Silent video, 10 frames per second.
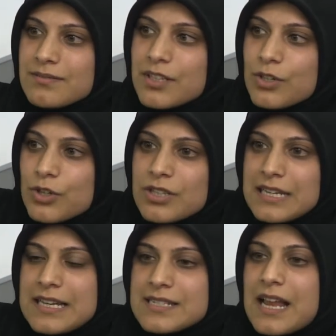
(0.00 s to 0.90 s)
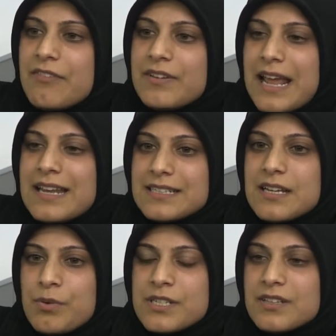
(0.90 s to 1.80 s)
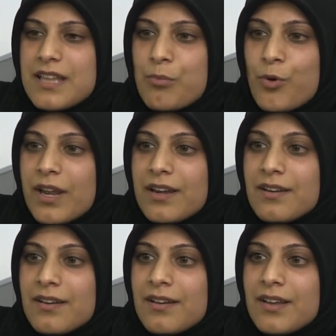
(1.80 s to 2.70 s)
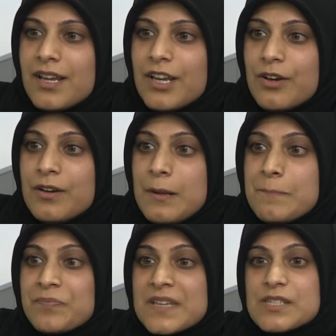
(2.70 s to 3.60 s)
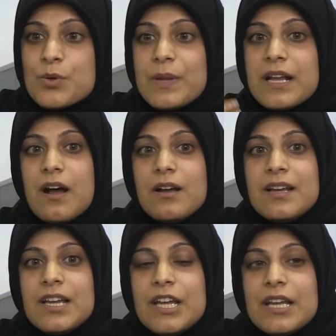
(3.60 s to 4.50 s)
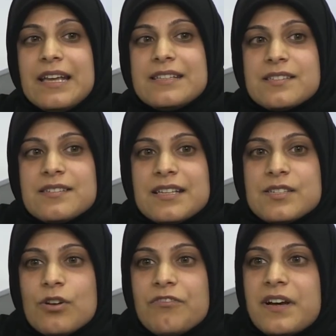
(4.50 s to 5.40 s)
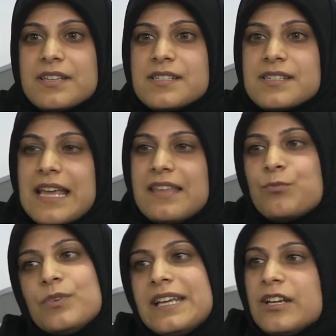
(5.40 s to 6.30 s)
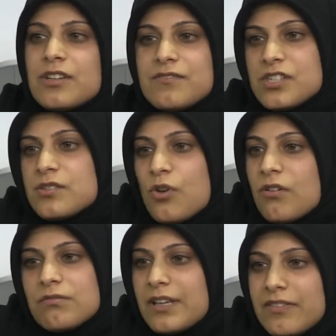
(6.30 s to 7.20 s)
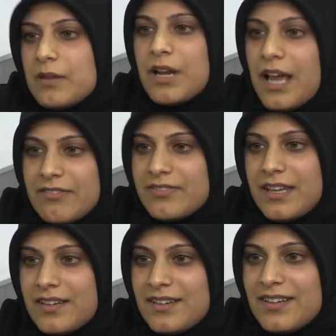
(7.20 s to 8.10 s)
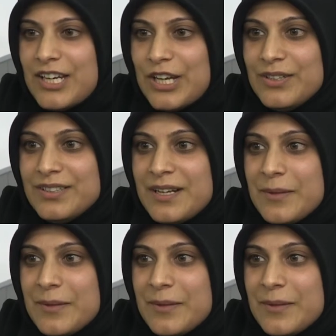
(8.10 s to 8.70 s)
the good in his life had ended up until that point. You know, so we can't, it's not for us to say that, well, he could have just not given him life then, you know.